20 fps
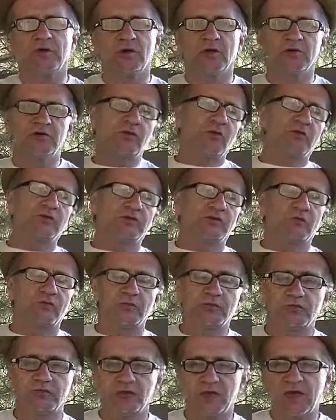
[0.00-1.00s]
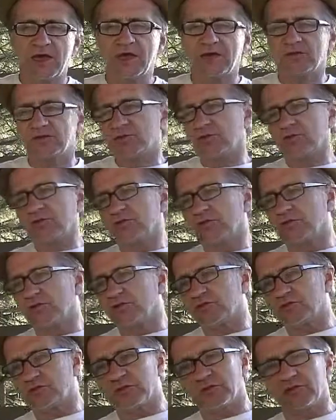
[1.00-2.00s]
so-and-so wouldn't do that, and so-and-so
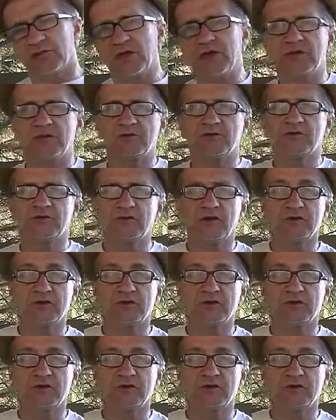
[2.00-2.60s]
doesn't believe that, and so-and-so.